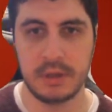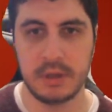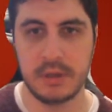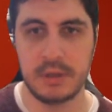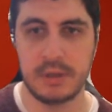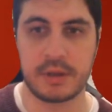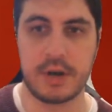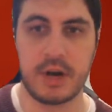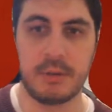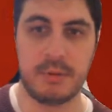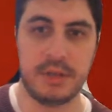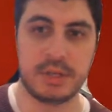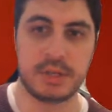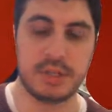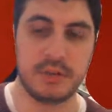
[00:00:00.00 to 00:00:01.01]
The
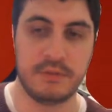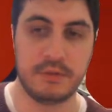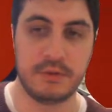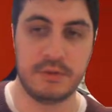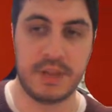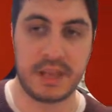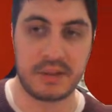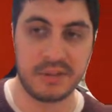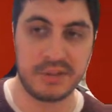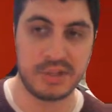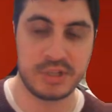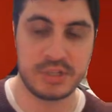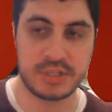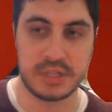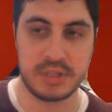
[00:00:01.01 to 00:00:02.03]
combination of their
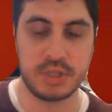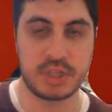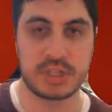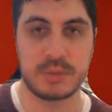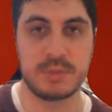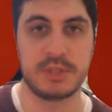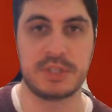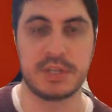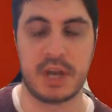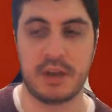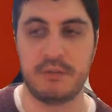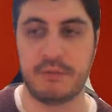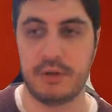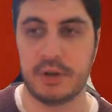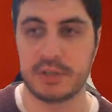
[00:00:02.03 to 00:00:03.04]
negligence and just some design
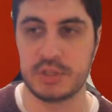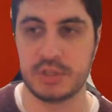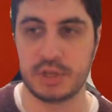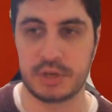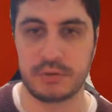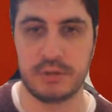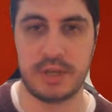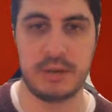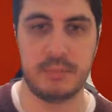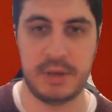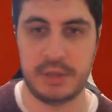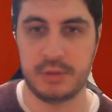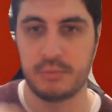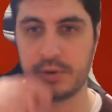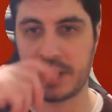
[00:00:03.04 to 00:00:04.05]
flaws in general had
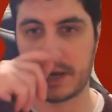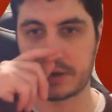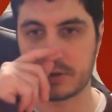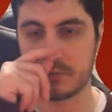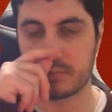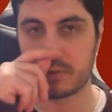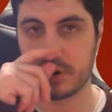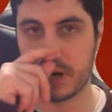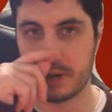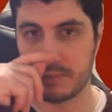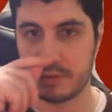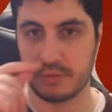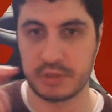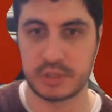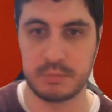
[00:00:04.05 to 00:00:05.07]
made the reactor primed
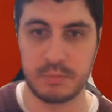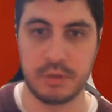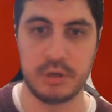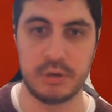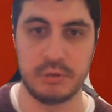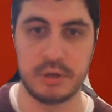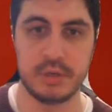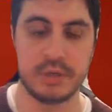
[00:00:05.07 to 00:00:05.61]
to explode,